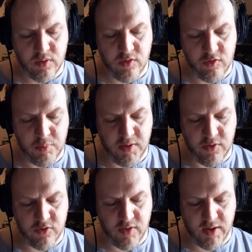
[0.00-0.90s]
Sparrow
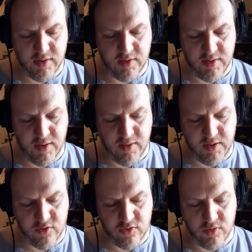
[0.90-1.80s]
tracked it down
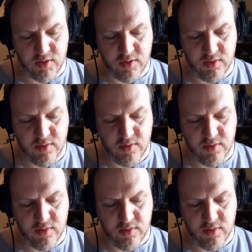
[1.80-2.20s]
8th Street